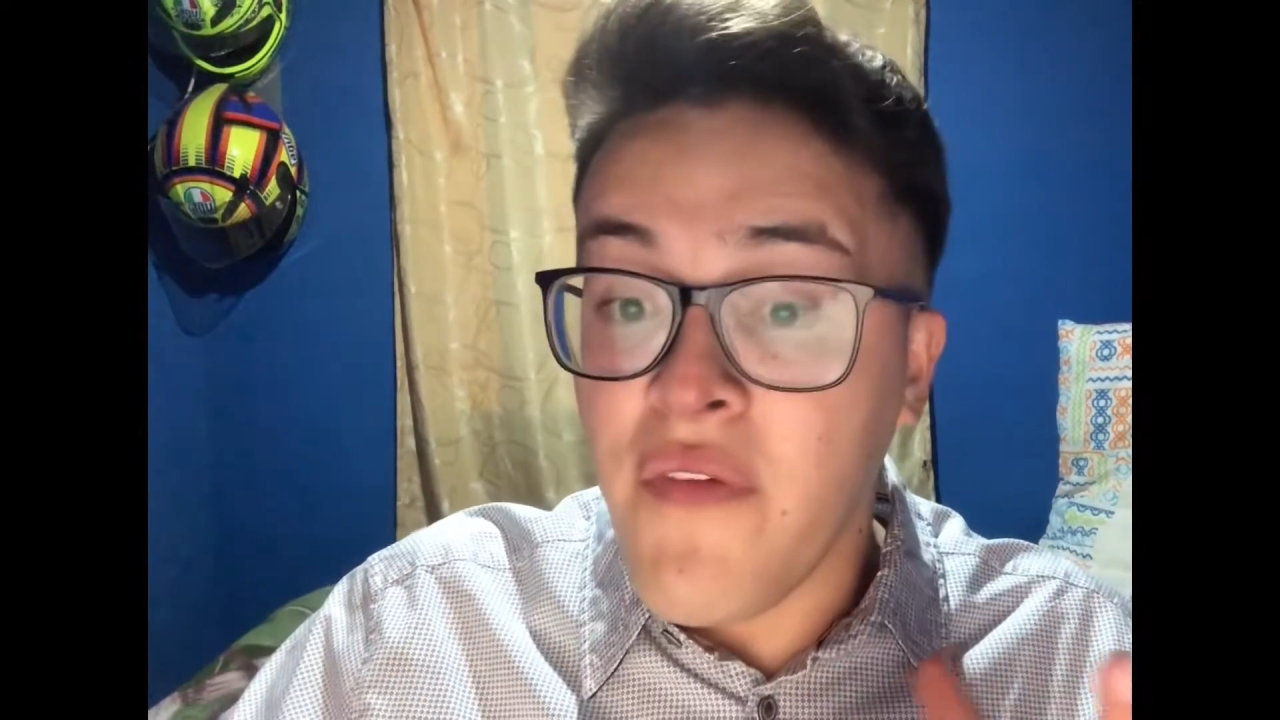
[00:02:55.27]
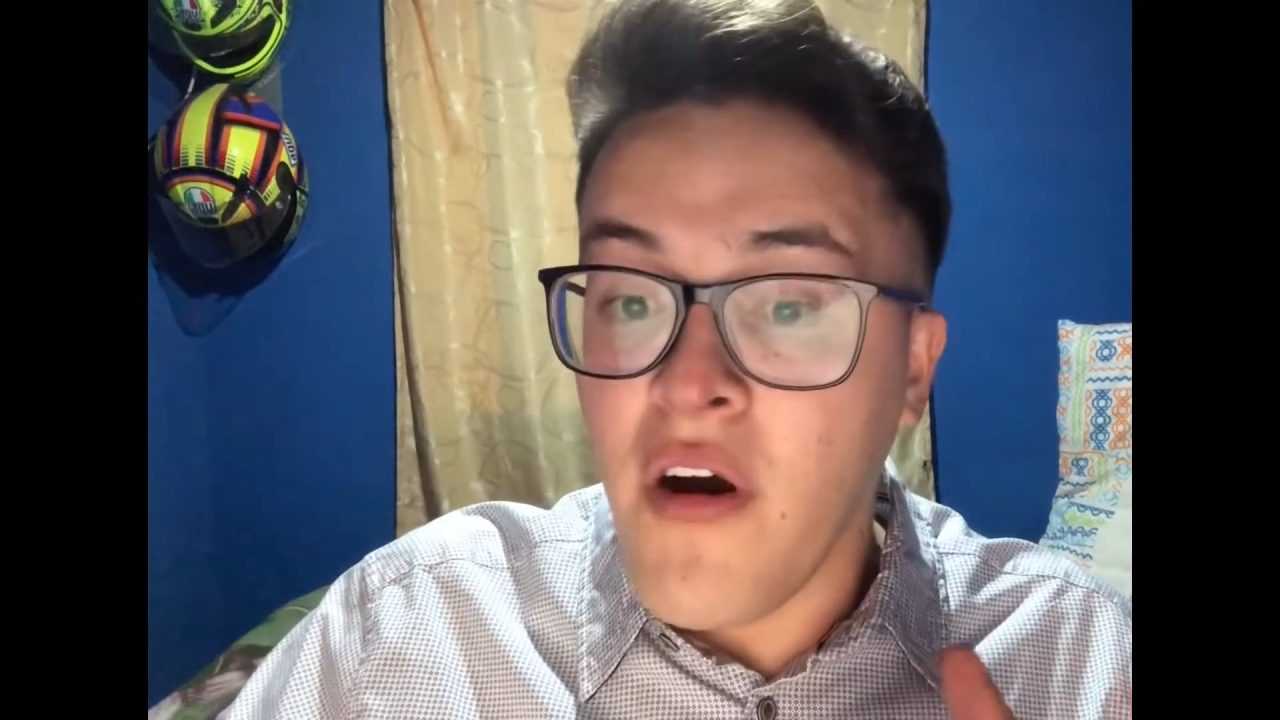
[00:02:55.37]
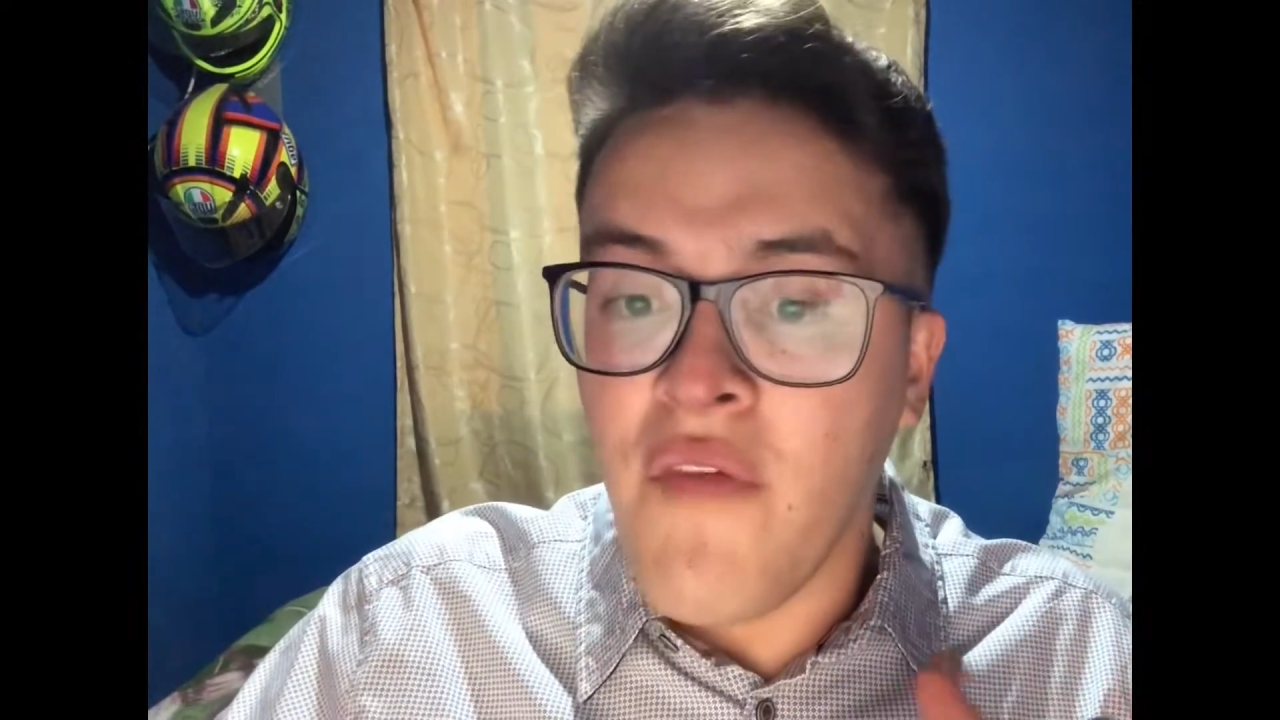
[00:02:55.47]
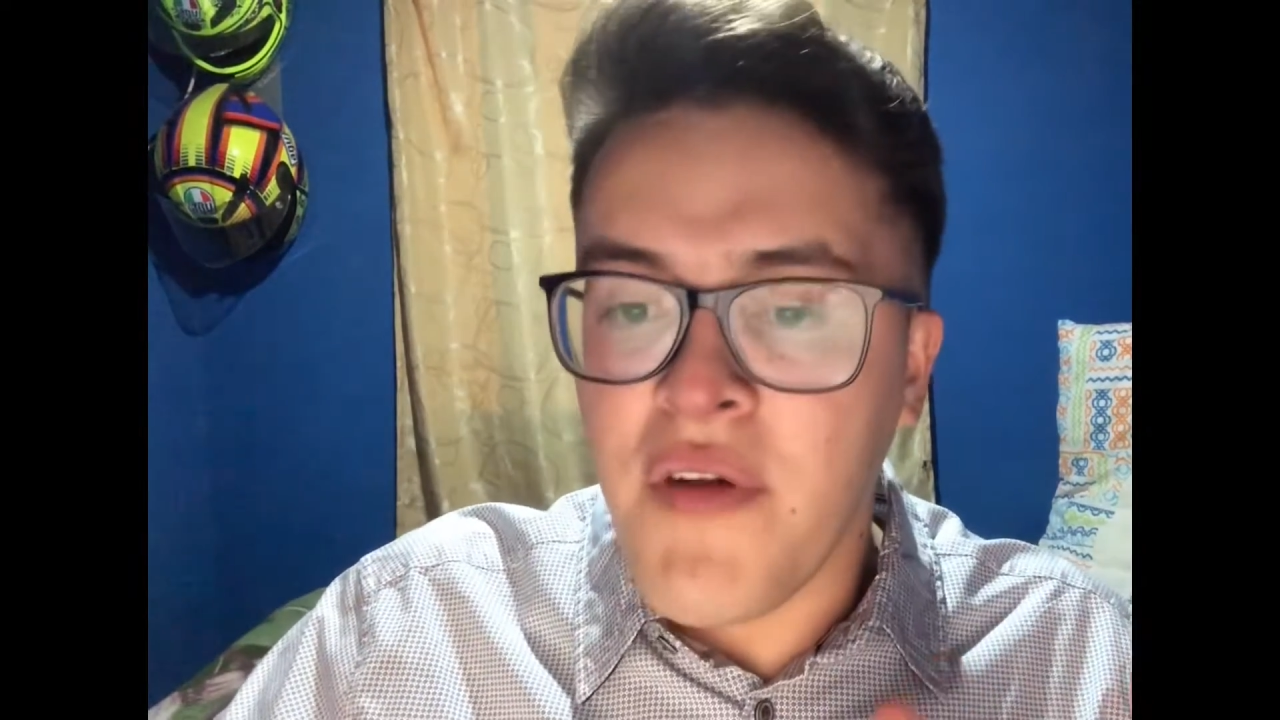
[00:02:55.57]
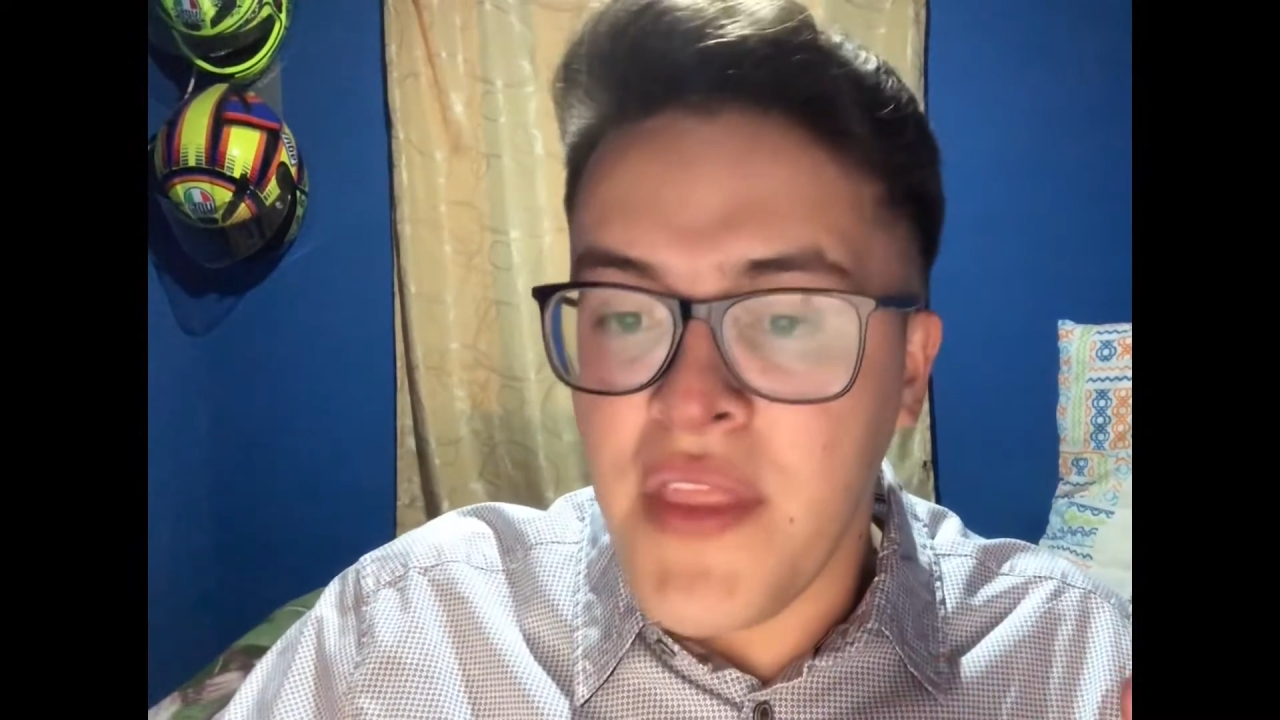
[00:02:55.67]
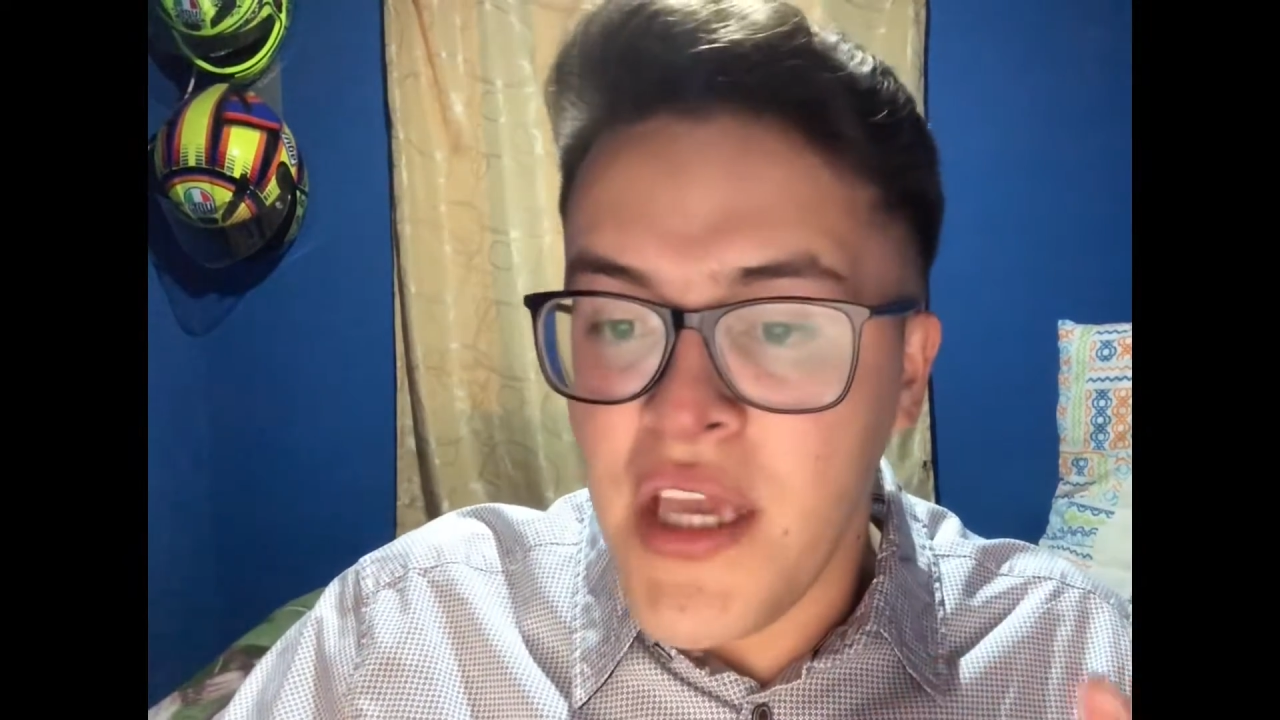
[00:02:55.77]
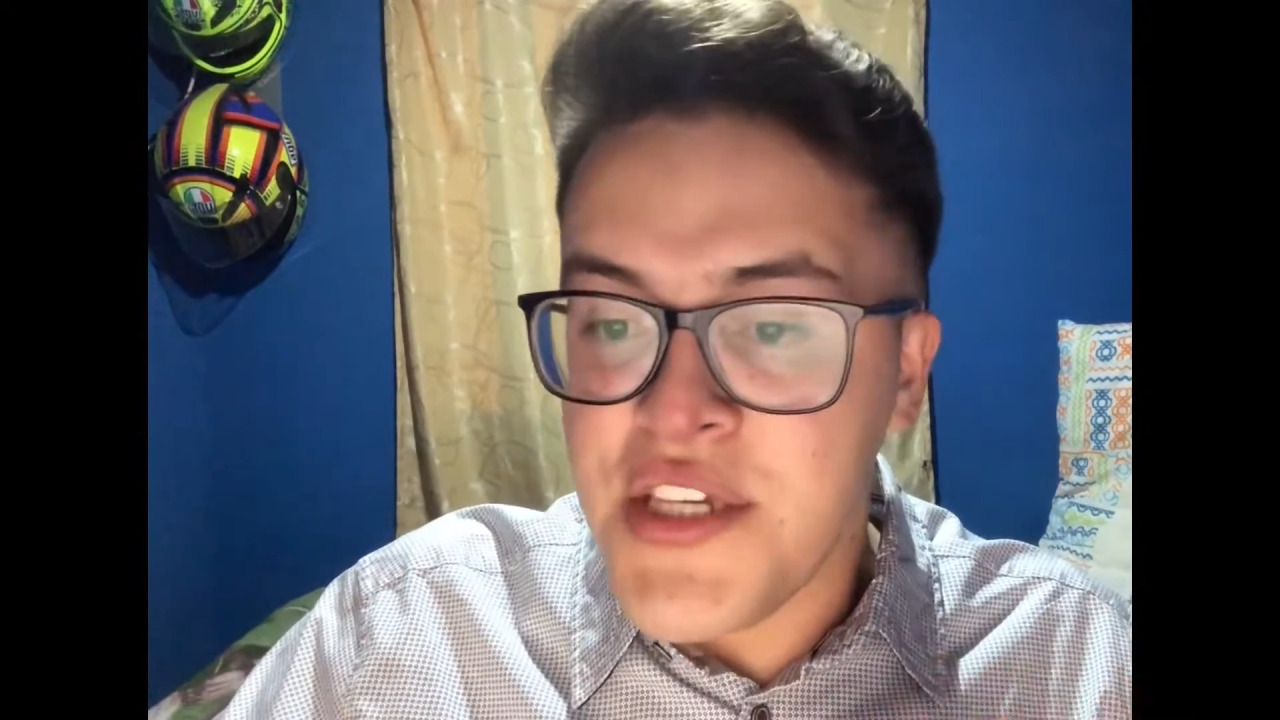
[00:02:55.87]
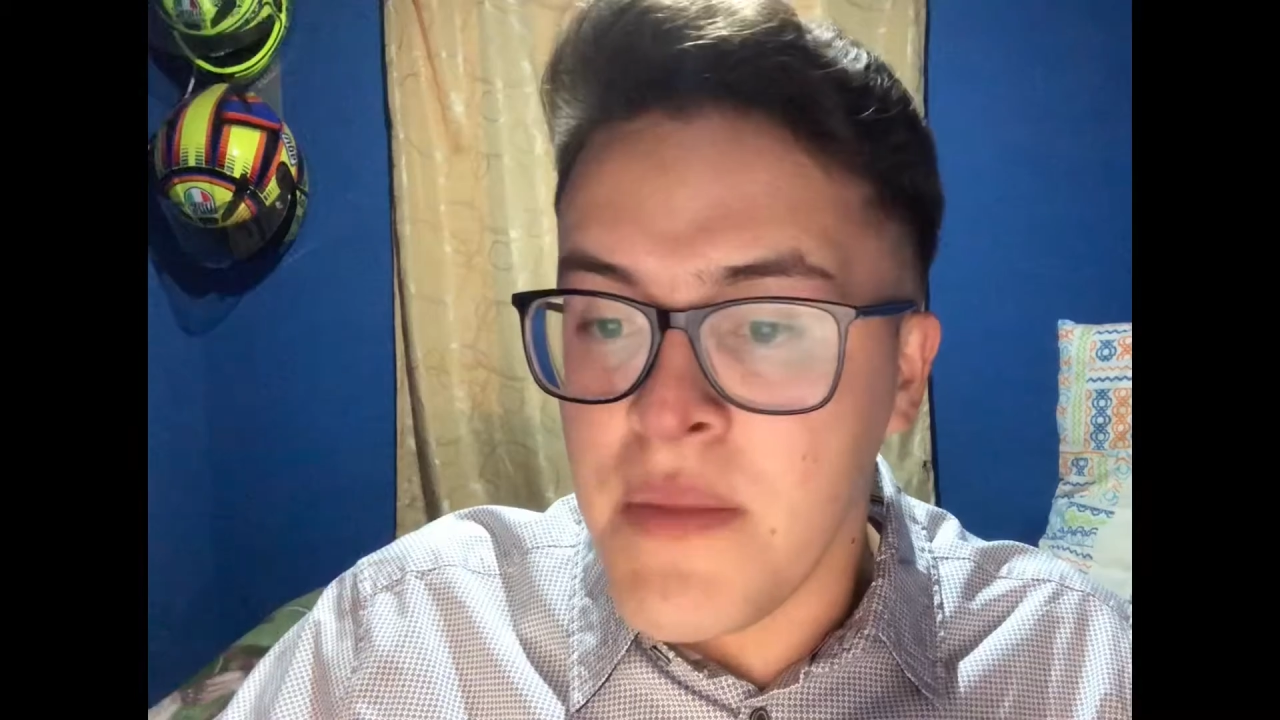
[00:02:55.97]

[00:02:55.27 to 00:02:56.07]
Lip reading: of financial